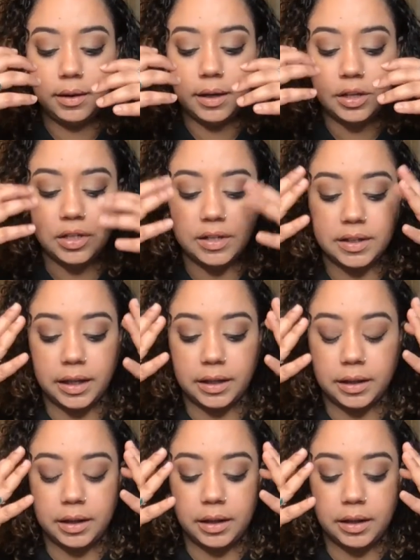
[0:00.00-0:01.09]
it's just like
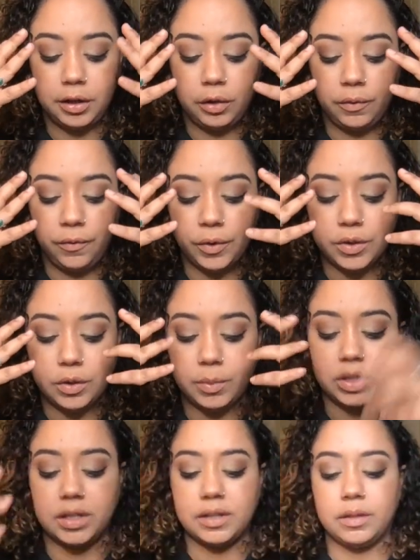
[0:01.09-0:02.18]
you feel so
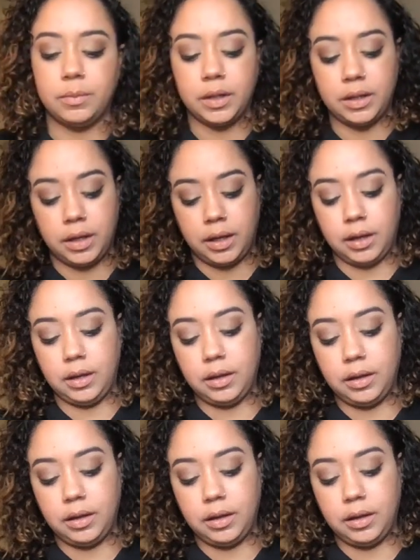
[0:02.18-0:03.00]
much instability.